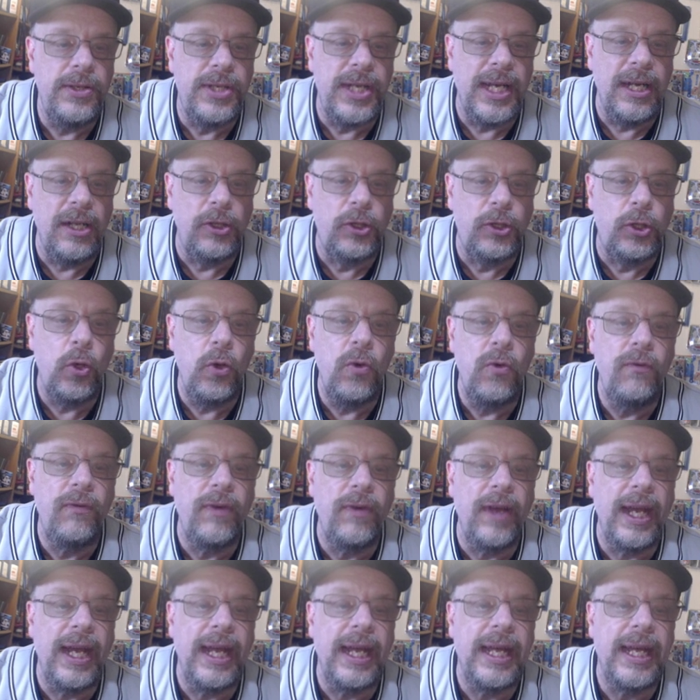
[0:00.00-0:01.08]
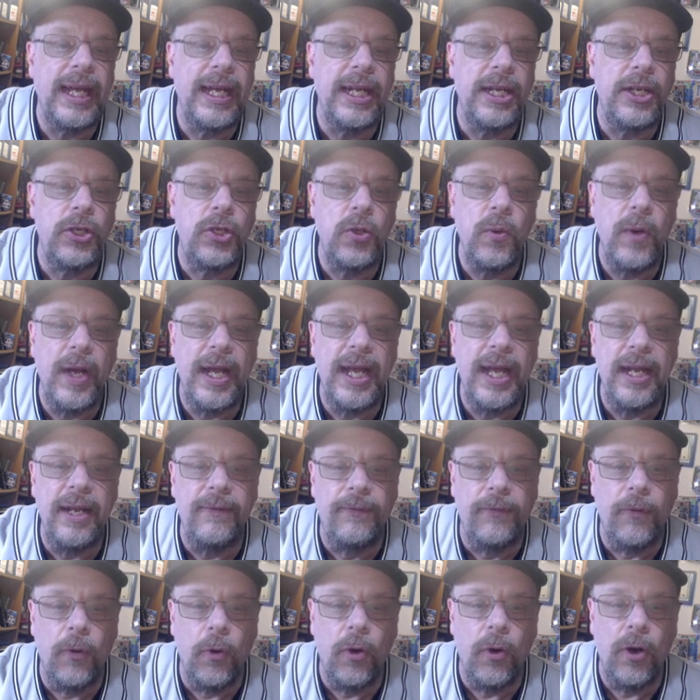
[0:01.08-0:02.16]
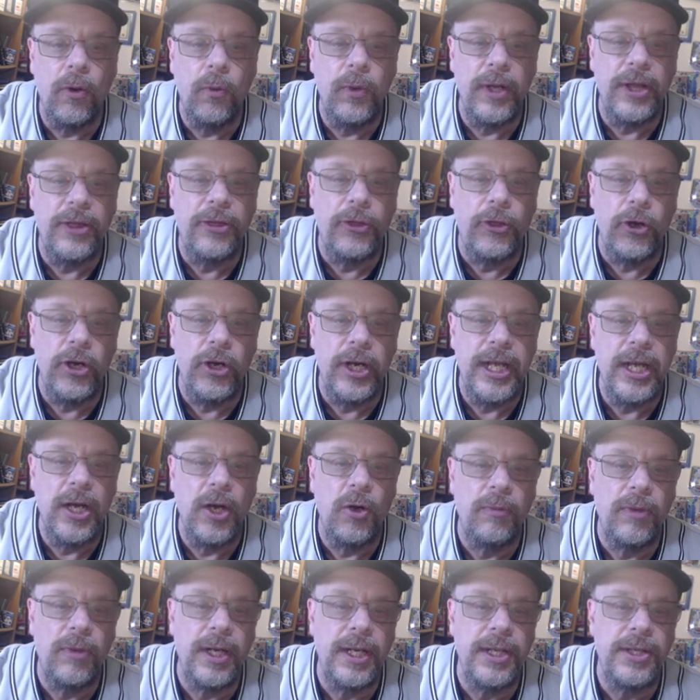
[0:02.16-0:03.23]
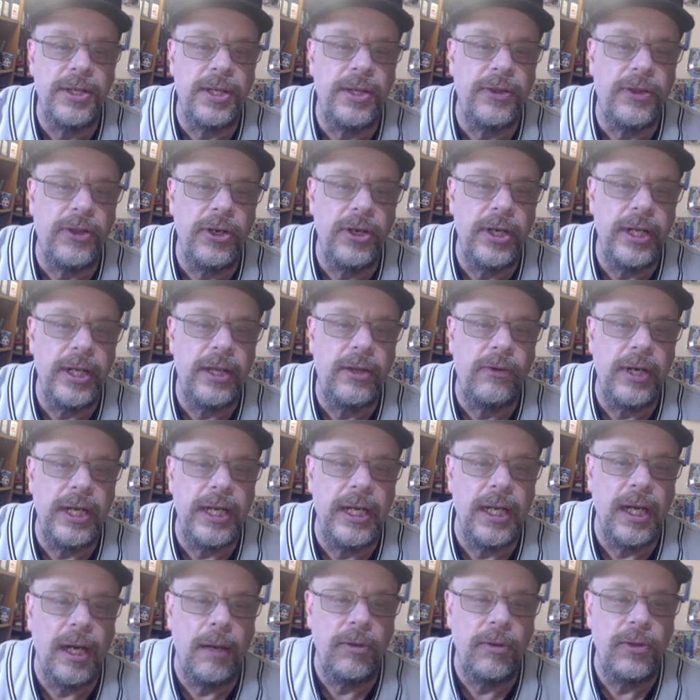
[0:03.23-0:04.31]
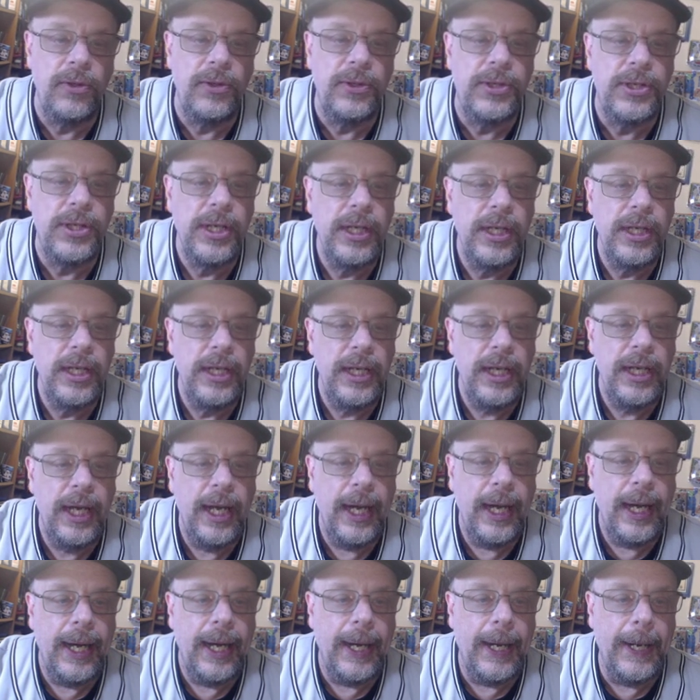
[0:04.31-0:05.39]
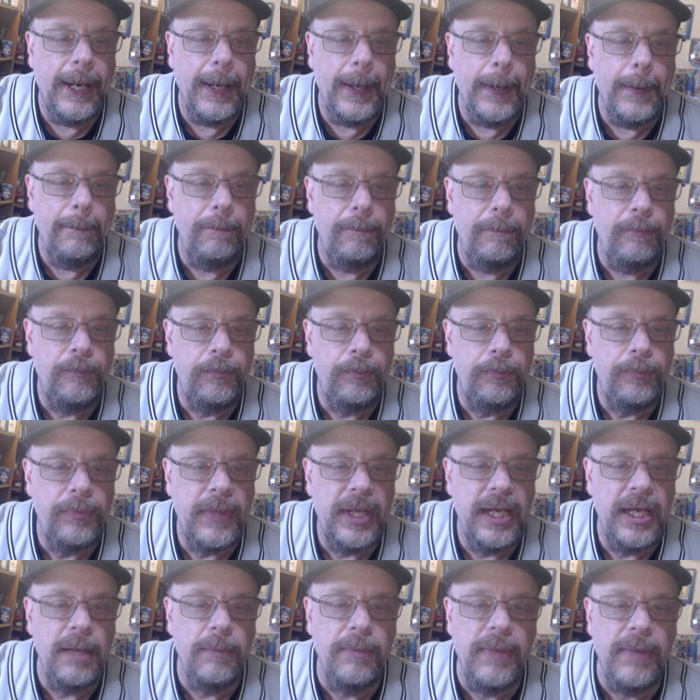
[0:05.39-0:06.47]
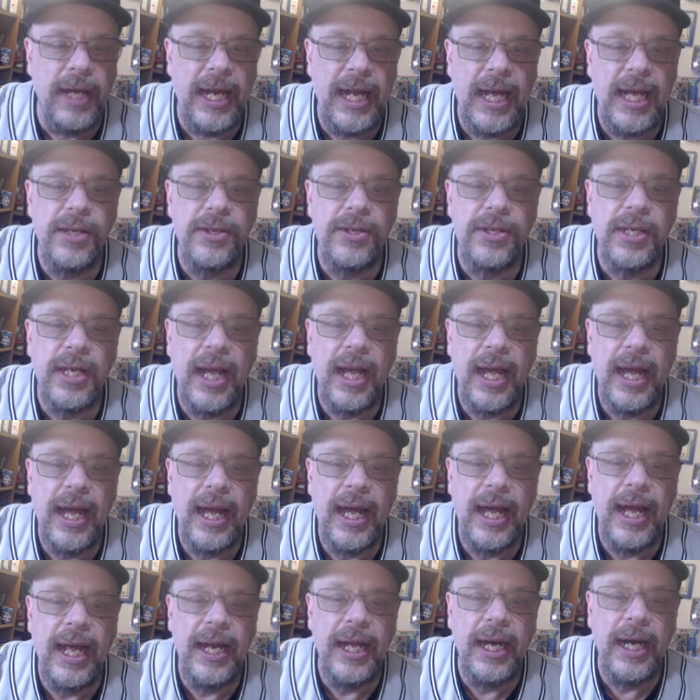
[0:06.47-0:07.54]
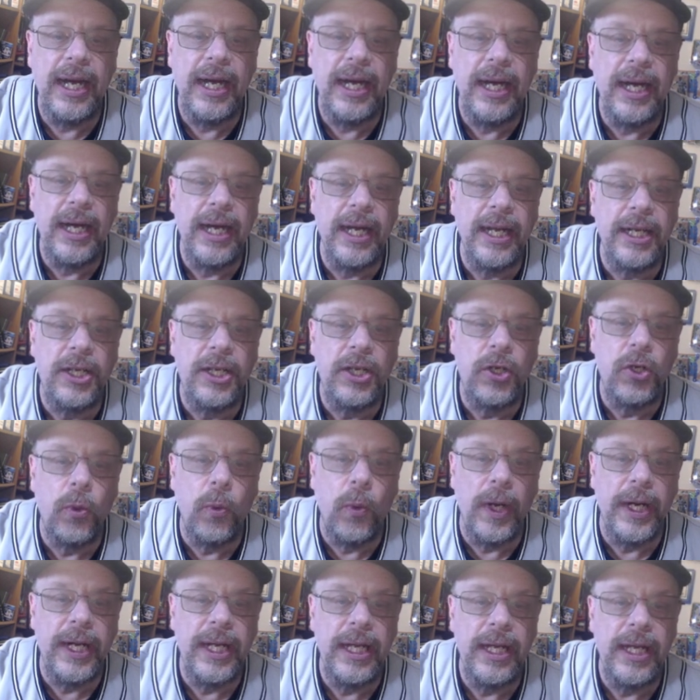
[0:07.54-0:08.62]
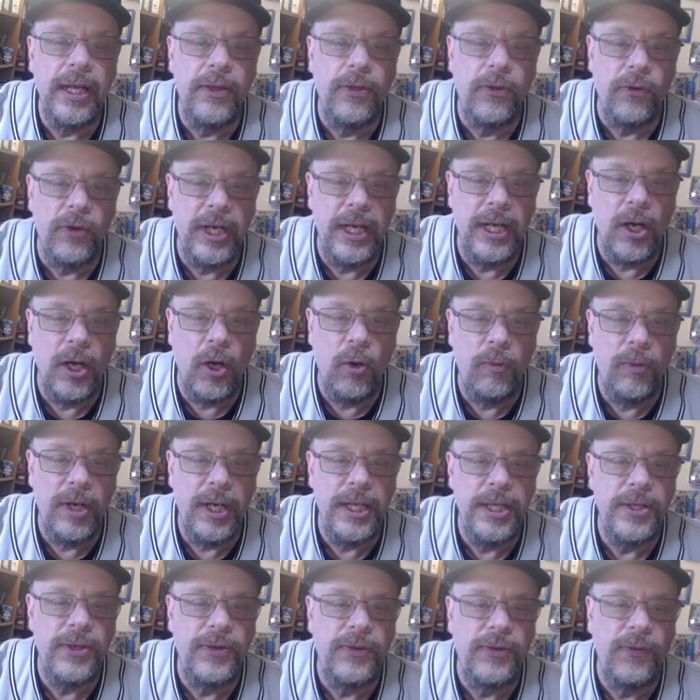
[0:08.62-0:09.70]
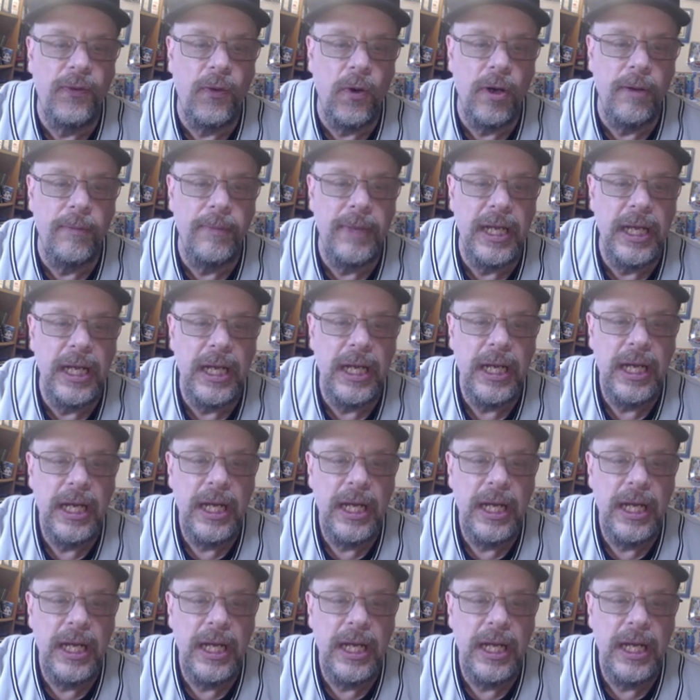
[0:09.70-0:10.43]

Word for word: Altuve hit 284 with 30 home runs and 33 doubles. Um, Jimenez had uh, 23 home runs for me.